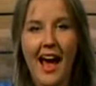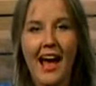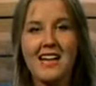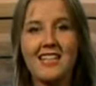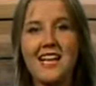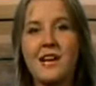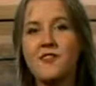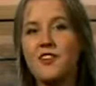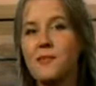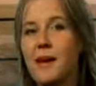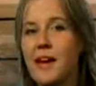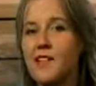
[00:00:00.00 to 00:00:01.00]
And Denver
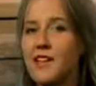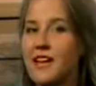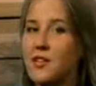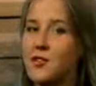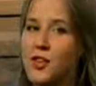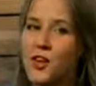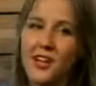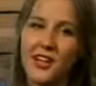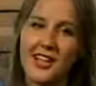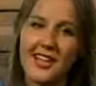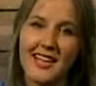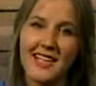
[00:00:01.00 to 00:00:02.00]
may have an extra
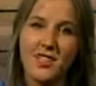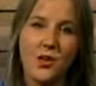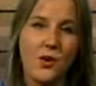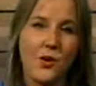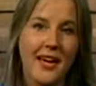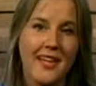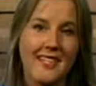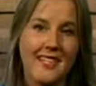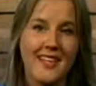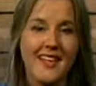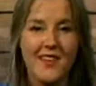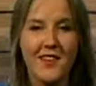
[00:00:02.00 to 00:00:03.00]
hurdle against
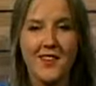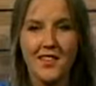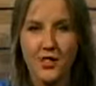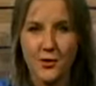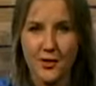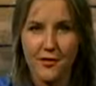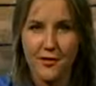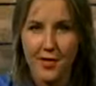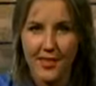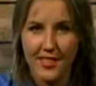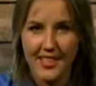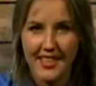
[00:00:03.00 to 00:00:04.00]
OKC on the injury
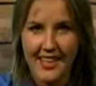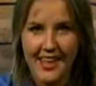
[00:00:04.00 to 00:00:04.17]
front.